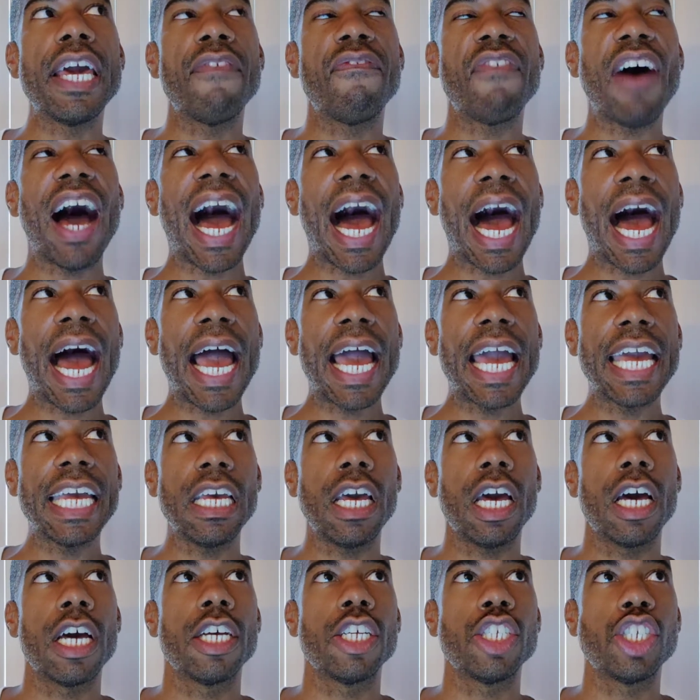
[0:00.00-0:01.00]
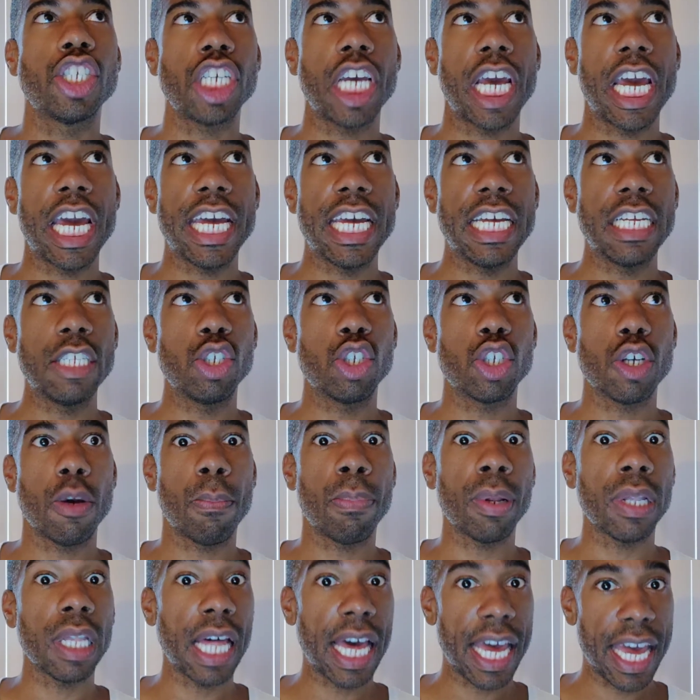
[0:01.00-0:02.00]
if I
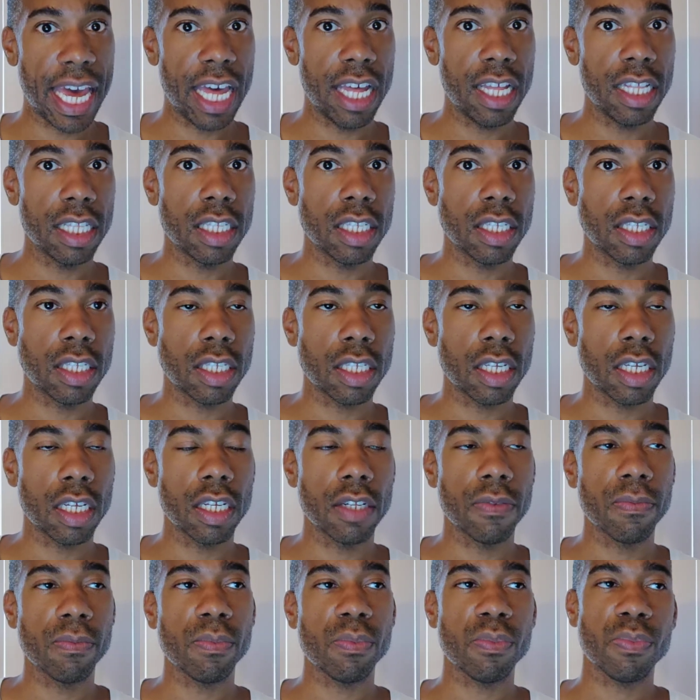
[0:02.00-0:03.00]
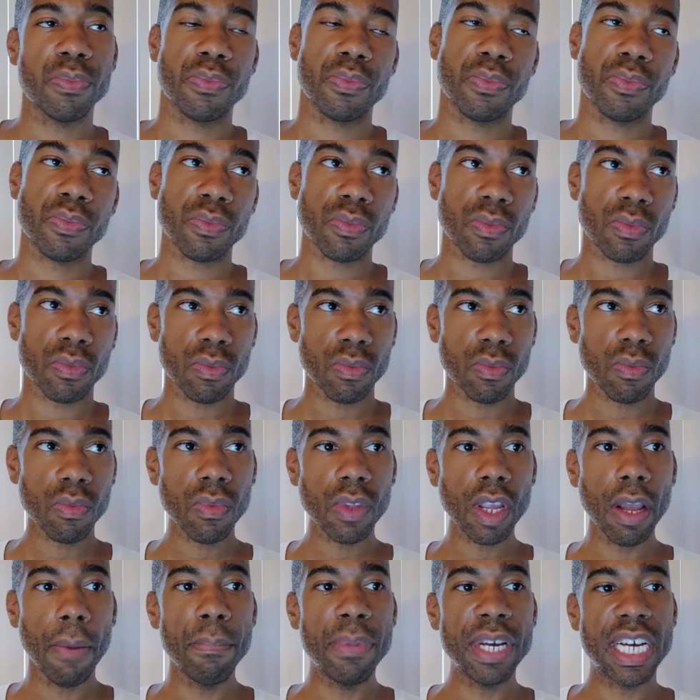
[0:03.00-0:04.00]
change plans
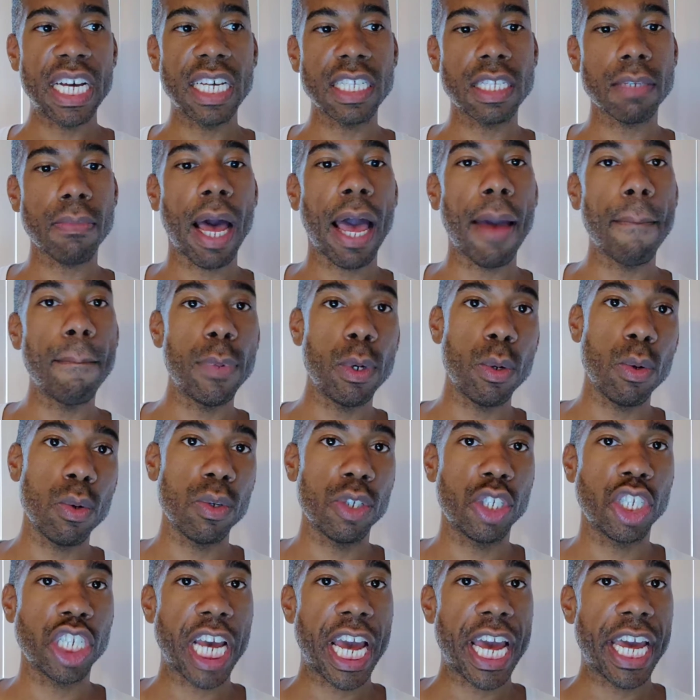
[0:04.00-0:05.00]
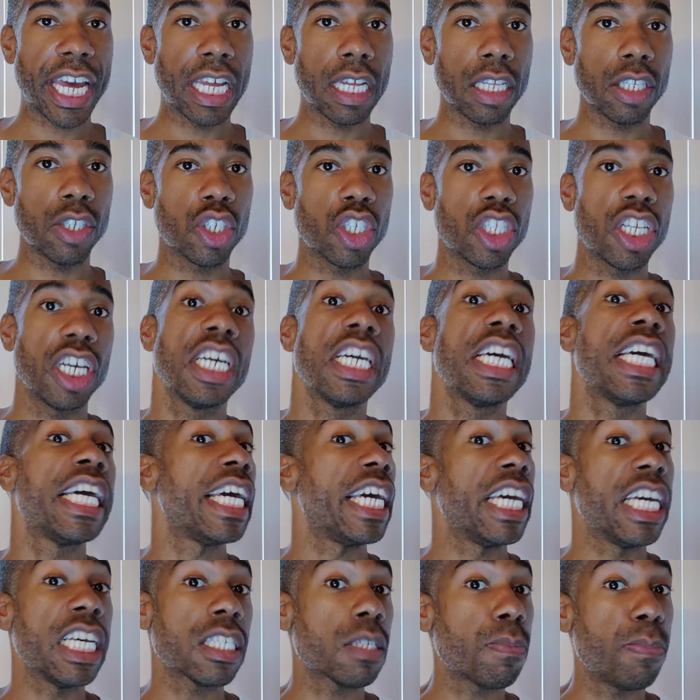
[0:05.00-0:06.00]
because my mood changed,
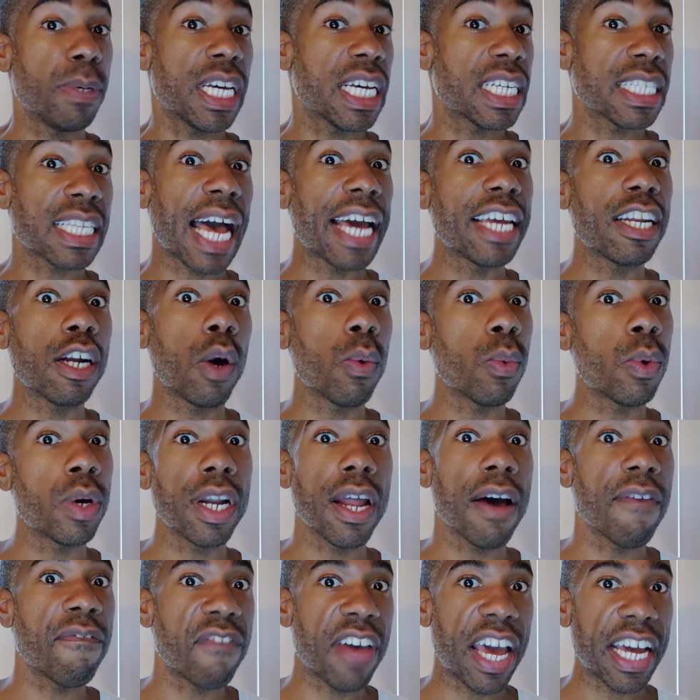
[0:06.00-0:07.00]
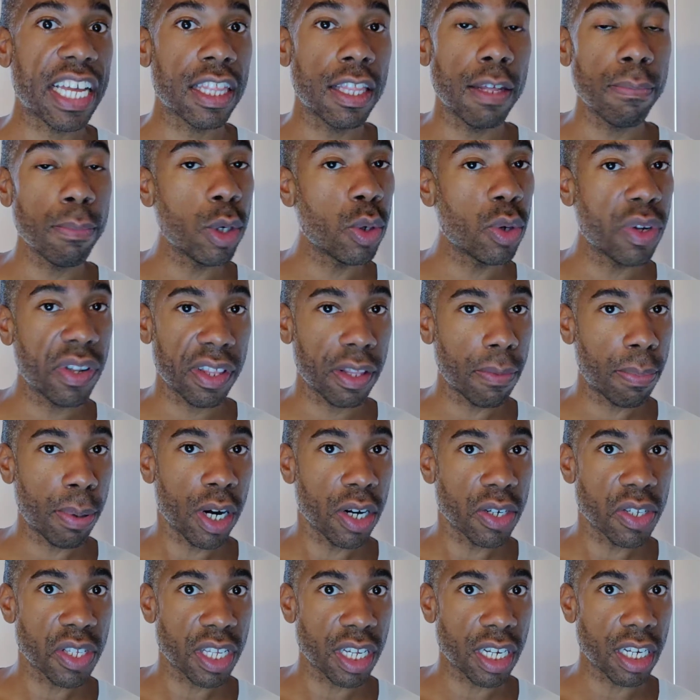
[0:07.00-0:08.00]
it's because I don't want to affect the mood of the
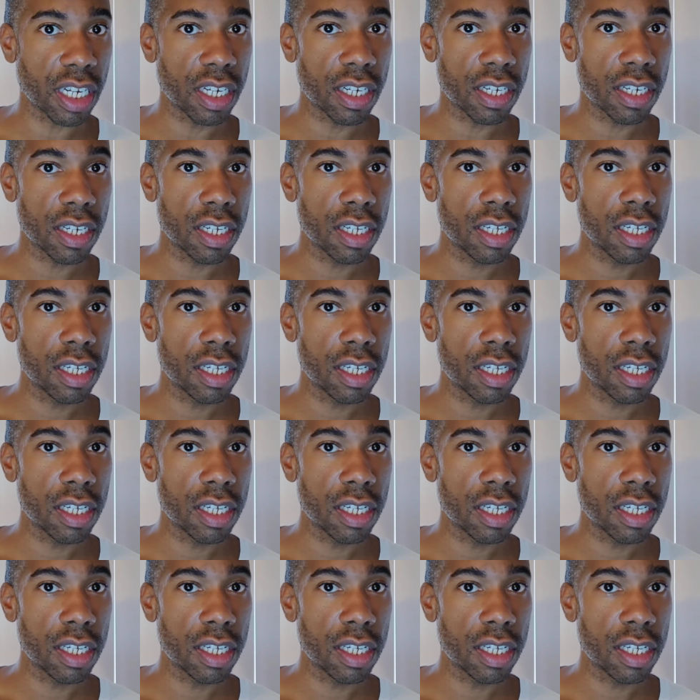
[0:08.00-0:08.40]
person.